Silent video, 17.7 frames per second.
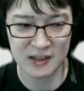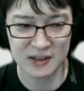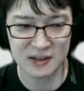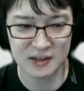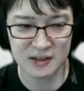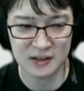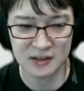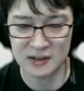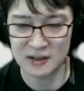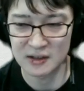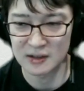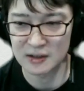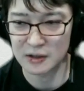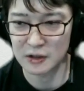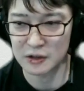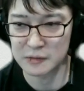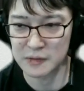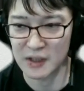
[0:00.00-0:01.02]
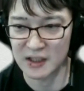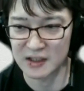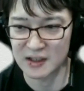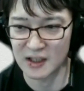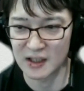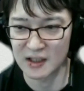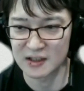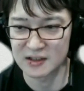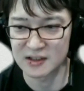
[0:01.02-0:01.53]
would either
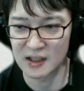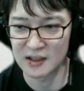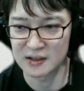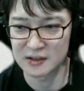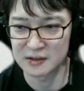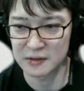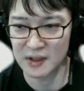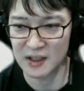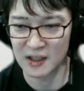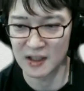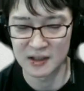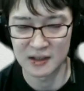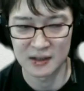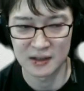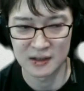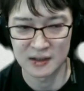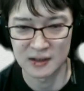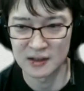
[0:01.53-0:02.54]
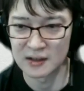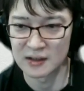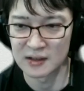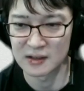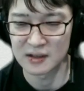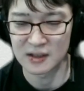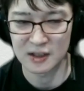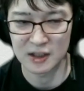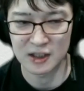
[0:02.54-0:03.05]
keep or delete
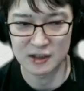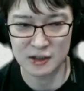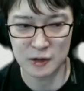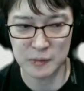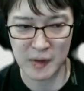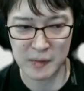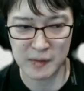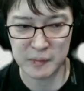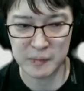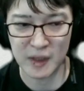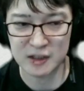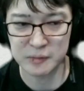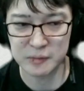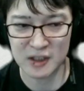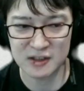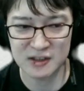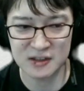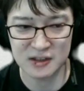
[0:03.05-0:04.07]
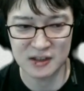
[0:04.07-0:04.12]
that genre.